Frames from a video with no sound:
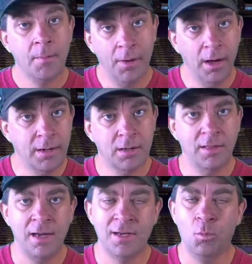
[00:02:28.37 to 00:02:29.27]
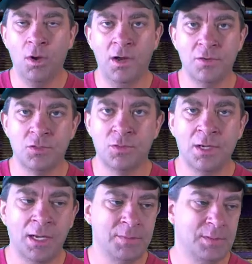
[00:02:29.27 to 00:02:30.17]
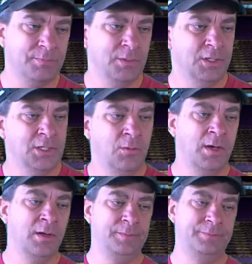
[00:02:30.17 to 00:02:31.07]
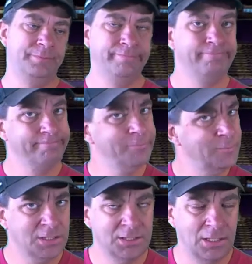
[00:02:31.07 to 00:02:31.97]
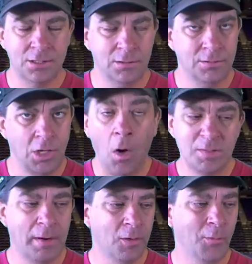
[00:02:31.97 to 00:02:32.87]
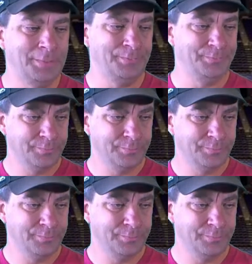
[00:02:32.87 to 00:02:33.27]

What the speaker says: But they did win those 3 games, so it's always better than winning.